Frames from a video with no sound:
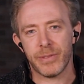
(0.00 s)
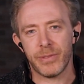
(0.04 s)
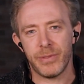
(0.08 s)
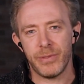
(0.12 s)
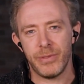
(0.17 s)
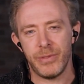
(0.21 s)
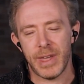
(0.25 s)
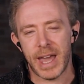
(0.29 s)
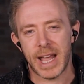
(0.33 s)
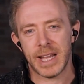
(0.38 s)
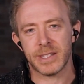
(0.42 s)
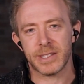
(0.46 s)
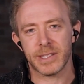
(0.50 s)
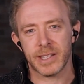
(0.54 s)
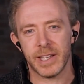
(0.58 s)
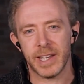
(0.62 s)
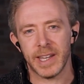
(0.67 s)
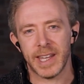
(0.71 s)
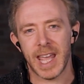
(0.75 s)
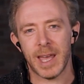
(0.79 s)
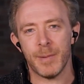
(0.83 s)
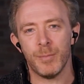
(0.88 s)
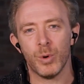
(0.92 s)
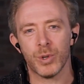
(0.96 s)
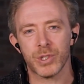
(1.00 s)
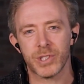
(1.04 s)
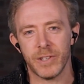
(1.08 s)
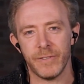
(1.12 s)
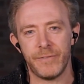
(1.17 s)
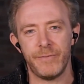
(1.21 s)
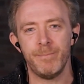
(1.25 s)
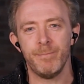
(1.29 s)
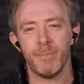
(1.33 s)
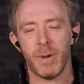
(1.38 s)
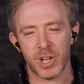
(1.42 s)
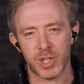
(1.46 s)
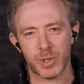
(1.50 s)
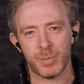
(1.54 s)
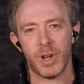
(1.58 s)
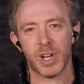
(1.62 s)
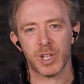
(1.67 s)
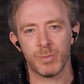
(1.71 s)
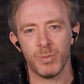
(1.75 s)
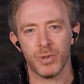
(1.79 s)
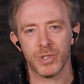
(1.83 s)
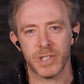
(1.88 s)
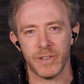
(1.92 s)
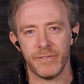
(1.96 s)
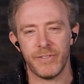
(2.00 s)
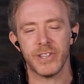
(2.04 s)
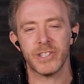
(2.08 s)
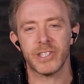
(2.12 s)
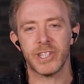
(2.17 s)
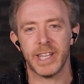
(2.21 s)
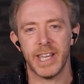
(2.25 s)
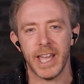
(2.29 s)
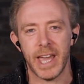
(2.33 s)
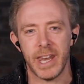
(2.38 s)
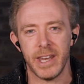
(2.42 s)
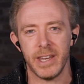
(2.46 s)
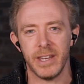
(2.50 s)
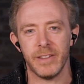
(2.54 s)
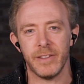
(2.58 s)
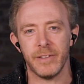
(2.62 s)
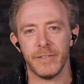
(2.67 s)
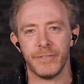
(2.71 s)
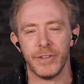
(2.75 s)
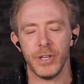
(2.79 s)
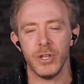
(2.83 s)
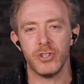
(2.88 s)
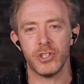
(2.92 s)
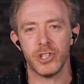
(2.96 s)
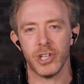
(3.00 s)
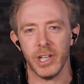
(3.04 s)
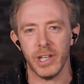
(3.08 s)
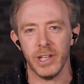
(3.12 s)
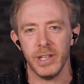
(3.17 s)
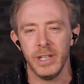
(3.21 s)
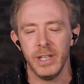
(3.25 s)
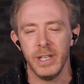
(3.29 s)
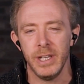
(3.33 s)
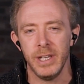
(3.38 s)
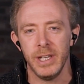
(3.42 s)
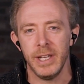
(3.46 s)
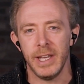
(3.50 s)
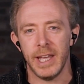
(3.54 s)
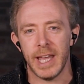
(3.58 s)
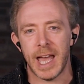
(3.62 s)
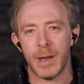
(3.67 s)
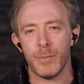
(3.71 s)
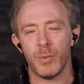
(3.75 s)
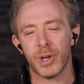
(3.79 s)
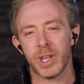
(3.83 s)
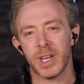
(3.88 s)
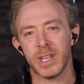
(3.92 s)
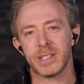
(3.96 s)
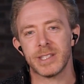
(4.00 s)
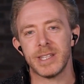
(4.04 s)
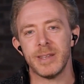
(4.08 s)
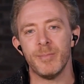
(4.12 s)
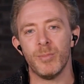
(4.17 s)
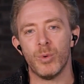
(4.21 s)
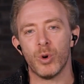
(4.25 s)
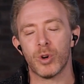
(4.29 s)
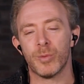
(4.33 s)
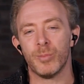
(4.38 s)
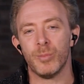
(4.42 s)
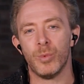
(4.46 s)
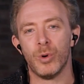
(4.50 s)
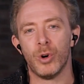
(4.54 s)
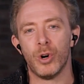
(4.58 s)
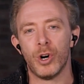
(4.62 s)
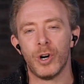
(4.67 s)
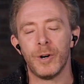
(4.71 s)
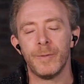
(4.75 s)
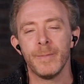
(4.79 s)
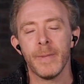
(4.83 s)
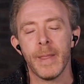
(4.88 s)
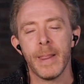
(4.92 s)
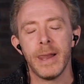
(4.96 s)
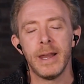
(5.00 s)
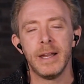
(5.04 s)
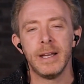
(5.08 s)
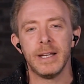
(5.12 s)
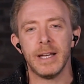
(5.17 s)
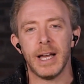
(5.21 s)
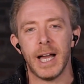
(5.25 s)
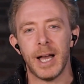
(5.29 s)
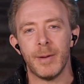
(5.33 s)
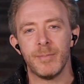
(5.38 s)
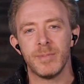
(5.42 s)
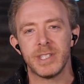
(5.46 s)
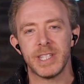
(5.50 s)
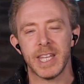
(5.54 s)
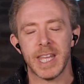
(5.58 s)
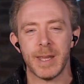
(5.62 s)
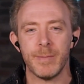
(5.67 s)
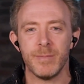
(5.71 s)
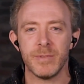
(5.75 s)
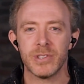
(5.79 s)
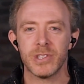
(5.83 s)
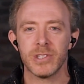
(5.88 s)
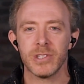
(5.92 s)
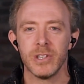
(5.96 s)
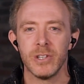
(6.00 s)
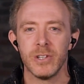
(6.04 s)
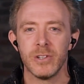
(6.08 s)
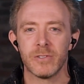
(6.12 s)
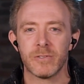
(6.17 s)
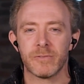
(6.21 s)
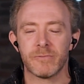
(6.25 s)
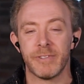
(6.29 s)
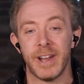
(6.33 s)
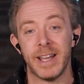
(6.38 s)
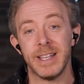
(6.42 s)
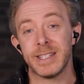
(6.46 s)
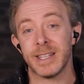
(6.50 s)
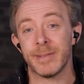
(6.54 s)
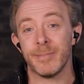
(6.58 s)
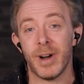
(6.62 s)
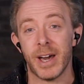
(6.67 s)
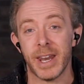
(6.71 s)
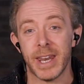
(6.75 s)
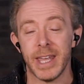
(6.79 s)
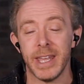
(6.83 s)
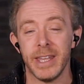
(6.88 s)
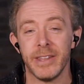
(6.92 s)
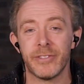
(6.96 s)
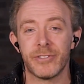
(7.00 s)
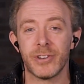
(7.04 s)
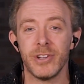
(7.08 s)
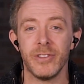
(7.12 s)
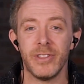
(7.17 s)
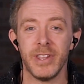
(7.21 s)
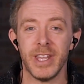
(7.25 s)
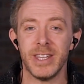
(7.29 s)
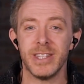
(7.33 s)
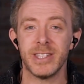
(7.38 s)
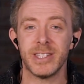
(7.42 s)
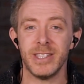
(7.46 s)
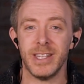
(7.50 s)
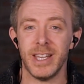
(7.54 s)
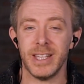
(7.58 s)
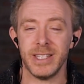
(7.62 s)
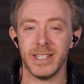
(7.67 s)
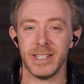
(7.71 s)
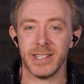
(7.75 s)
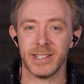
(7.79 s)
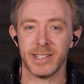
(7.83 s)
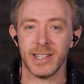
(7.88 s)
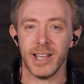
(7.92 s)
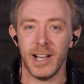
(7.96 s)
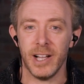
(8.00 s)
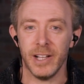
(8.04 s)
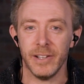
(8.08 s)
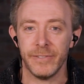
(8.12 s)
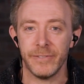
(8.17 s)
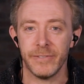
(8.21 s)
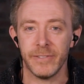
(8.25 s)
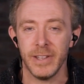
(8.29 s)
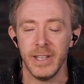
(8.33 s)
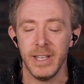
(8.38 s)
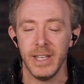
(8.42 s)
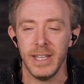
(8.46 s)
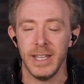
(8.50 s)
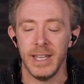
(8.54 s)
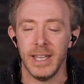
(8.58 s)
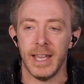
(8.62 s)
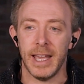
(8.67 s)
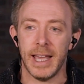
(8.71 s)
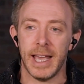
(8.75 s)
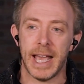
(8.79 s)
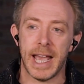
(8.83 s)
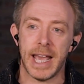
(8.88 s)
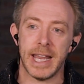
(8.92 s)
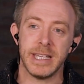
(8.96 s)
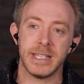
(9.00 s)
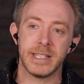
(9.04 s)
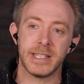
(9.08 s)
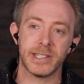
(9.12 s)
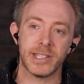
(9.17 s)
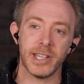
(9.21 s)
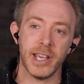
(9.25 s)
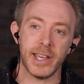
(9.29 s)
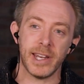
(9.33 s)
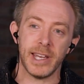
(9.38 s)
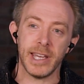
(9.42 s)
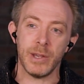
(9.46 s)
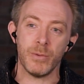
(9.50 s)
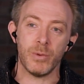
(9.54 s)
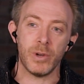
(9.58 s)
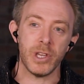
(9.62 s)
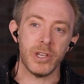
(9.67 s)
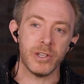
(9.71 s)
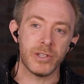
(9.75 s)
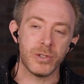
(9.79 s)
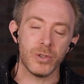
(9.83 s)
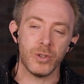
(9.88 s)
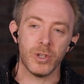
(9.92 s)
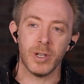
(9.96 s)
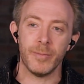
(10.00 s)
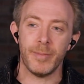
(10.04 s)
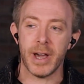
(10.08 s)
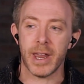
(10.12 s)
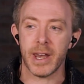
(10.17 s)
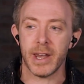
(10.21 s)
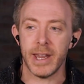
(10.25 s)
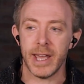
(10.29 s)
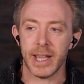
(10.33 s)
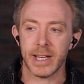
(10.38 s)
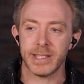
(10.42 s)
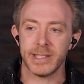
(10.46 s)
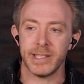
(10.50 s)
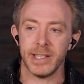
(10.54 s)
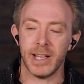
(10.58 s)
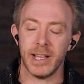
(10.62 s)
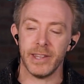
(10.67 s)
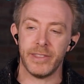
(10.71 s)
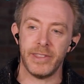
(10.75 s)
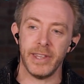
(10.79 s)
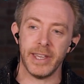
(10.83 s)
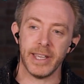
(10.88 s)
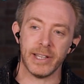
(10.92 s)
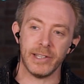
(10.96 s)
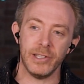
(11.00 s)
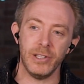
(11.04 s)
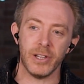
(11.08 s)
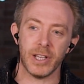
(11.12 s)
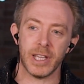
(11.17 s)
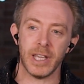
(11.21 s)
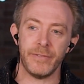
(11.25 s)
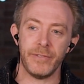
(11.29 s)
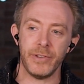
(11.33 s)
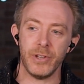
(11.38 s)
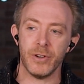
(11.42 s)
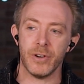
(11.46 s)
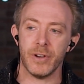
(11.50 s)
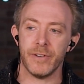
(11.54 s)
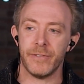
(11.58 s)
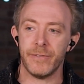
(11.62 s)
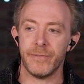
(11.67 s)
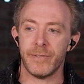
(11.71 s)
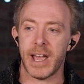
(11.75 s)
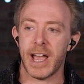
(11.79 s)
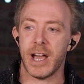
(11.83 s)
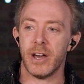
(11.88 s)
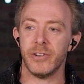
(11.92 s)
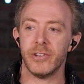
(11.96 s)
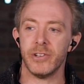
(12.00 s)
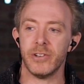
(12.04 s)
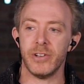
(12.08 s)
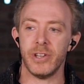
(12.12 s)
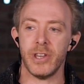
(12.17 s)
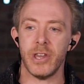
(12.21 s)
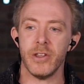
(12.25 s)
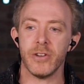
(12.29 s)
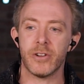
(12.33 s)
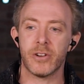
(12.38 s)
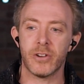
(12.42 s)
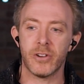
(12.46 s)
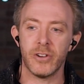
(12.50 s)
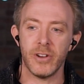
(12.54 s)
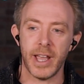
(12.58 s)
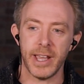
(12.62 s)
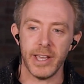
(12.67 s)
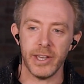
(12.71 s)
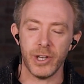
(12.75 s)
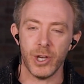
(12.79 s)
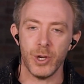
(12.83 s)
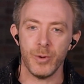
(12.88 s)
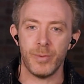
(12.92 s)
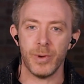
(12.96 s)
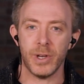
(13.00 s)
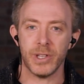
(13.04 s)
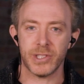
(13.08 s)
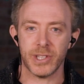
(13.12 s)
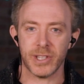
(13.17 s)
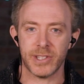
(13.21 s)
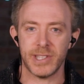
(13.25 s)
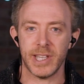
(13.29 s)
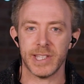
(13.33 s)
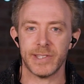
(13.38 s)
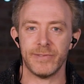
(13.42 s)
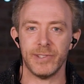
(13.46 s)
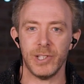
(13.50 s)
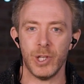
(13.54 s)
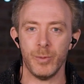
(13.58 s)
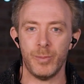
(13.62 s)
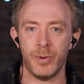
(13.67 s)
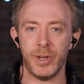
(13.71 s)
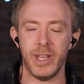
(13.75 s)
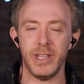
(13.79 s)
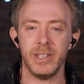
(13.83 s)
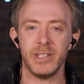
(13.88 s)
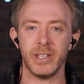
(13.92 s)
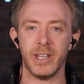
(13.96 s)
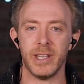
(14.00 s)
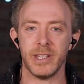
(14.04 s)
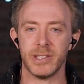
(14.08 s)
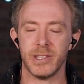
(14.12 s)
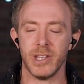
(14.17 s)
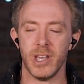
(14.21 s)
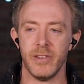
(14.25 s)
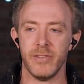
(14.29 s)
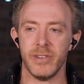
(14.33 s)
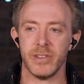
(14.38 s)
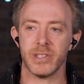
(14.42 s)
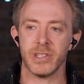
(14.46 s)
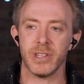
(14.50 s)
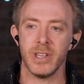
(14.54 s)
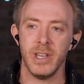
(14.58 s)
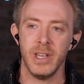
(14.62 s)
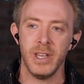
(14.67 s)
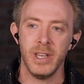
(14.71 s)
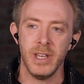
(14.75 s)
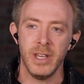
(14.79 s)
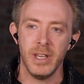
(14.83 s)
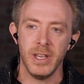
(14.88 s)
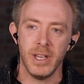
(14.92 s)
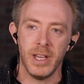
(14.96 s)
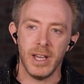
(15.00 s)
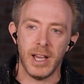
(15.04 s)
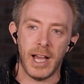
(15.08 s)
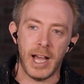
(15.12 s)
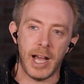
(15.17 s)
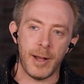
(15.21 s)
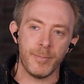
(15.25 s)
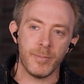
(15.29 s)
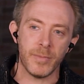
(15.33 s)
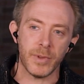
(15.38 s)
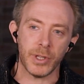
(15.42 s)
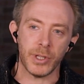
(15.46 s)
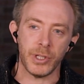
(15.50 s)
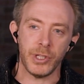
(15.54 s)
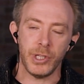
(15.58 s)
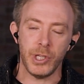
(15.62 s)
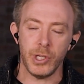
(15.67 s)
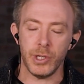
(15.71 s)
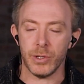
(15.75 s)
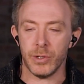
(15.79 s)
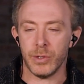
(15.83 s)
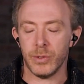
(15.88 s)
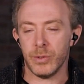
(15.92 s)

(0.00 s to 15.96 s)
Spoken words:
that's going to get much more sophisticated in the future, and we're going to see more and more teams raising money through the internet itself. And certainly when you talk about an exit, I think, look, if you're a founder and you create a successful open internet service, the